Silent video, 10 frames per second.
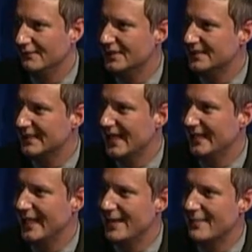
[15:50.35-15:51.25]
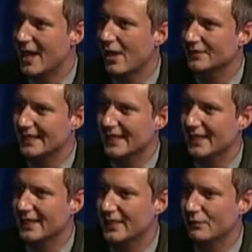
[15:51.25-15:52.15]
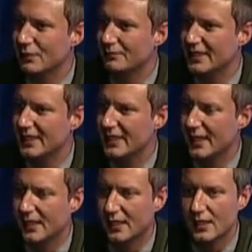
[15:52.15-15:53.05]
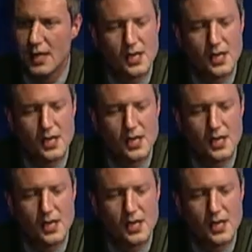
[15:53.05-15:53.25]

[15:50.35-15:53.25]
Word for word: this day came out, and it would be uh,